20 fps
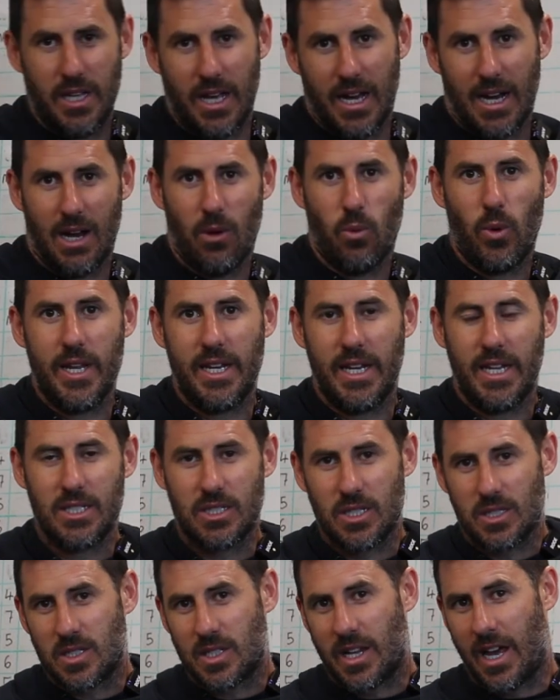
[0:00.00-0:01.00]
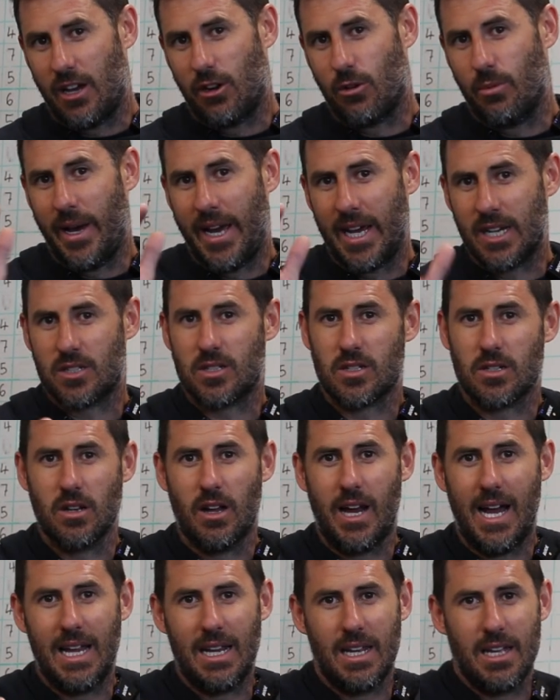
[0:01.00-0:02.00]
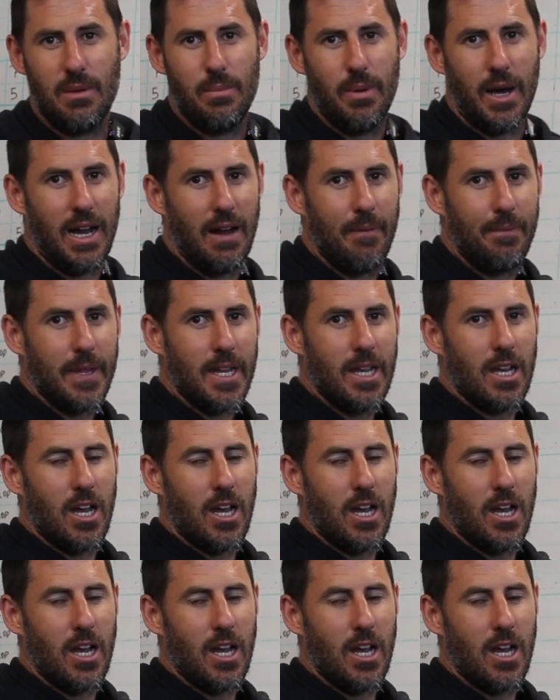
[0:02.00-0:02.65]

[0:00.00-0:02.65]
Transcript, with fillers: Yeah, we need to scale back slightly, but